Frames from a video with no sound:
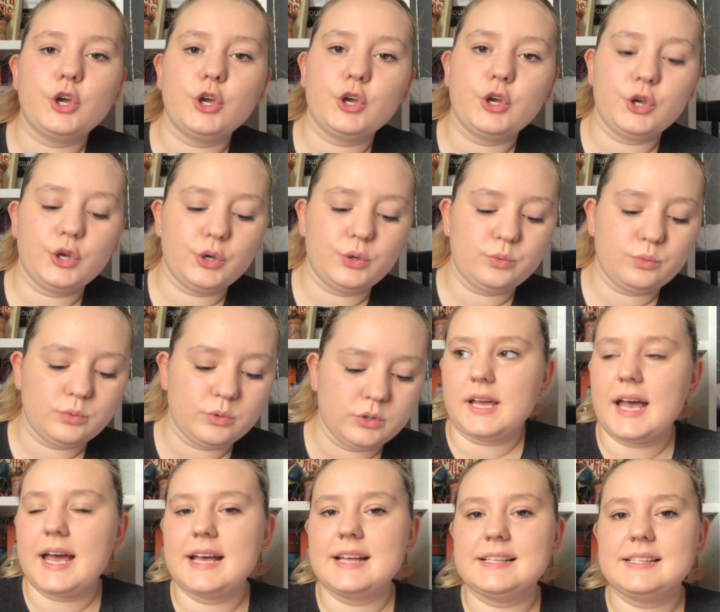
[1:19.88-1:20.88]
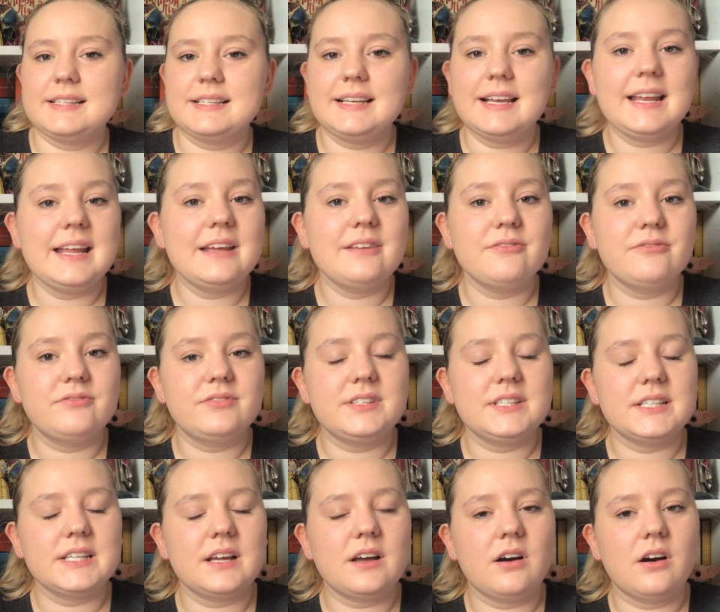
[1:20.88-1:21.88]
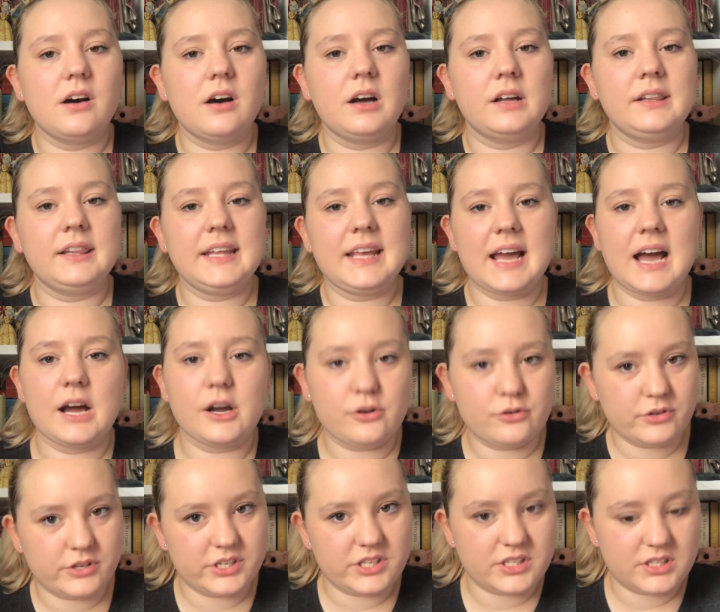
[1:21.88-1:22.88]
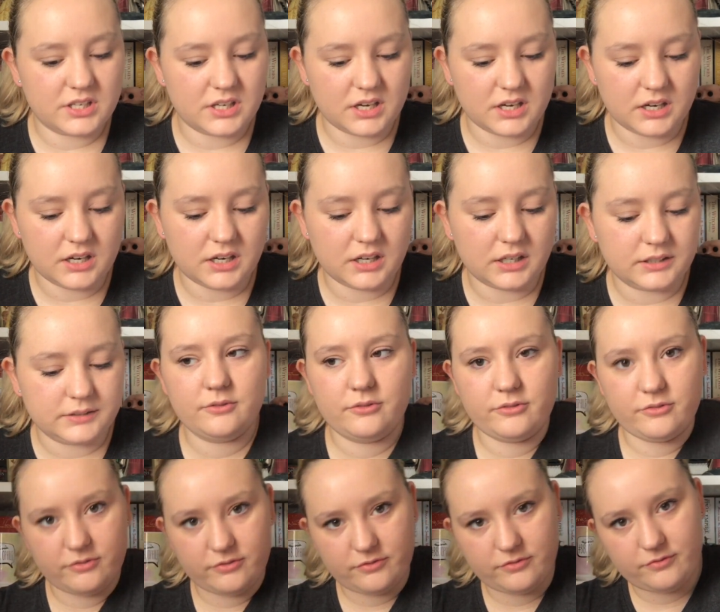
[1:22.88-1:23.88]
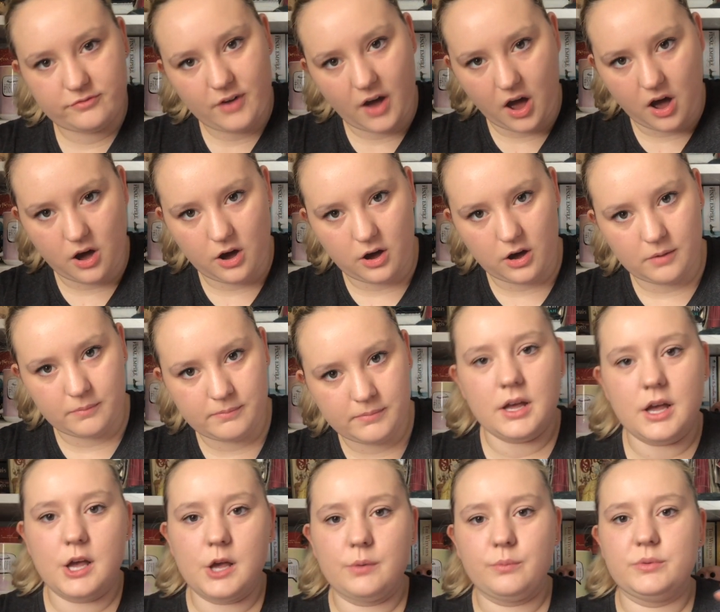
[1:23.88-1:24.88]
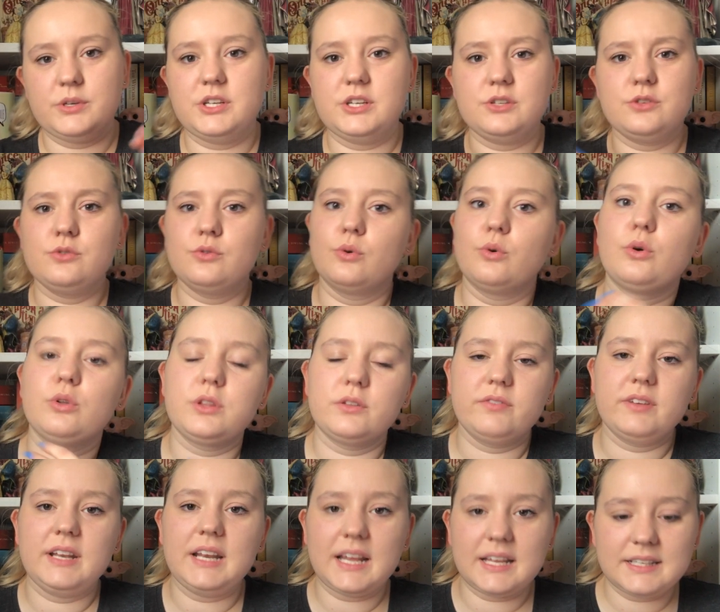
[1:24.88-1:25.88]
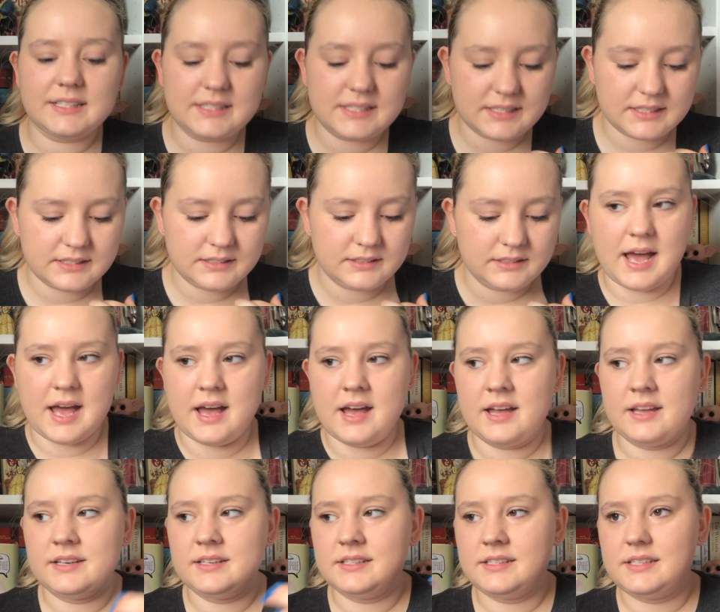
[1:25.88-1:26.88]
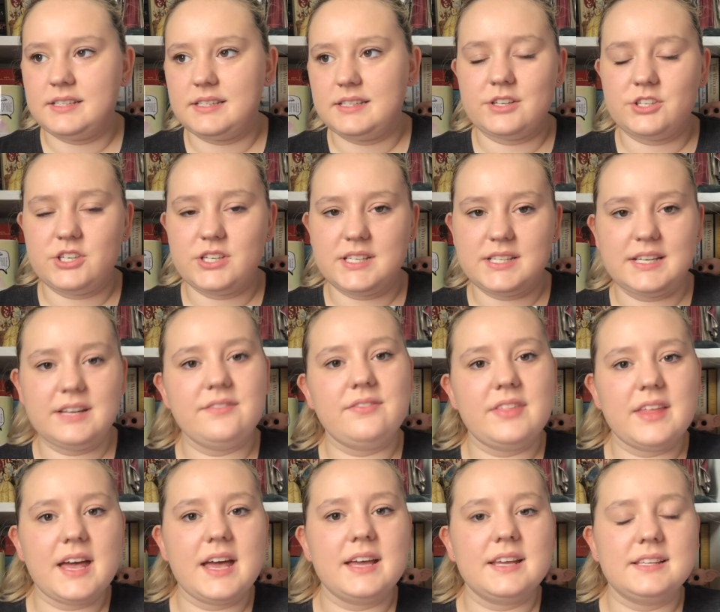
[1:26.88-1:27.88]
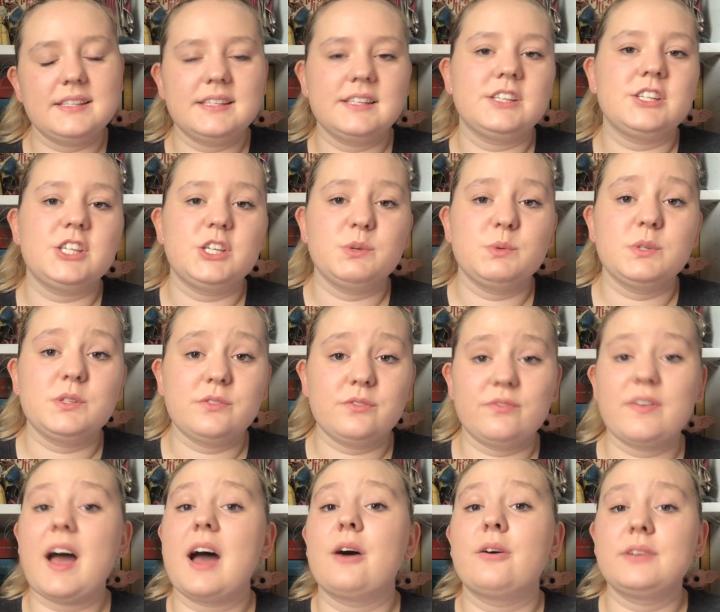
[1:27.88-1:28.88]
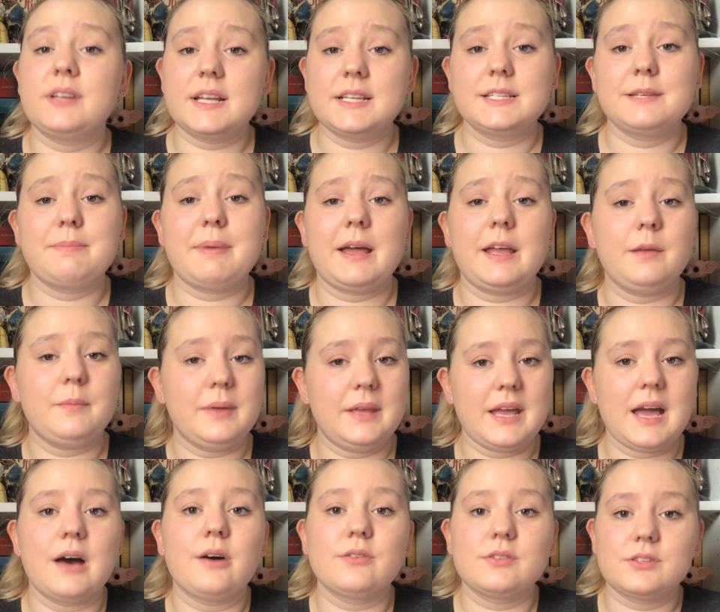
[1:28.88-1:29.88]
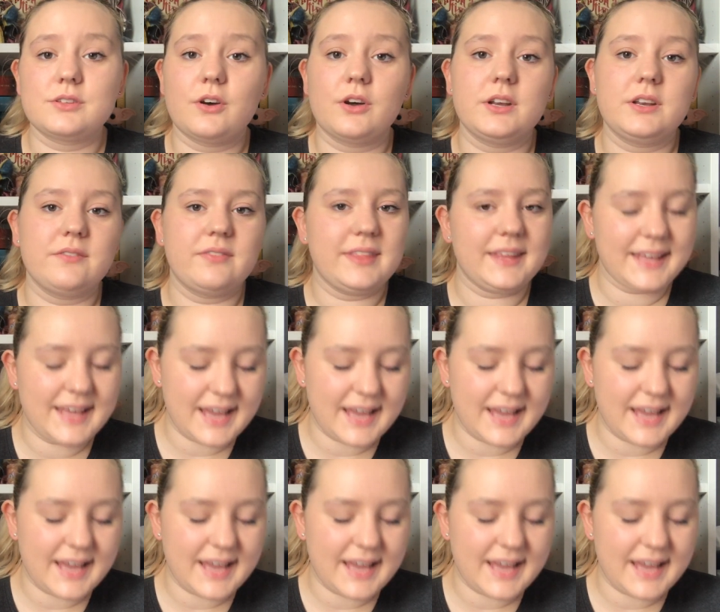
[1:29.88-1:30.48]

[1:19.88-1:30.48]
who has lived on the Agristar farm, um, which is north of Atlanta, and she's lived there since she was found as a baby outside of the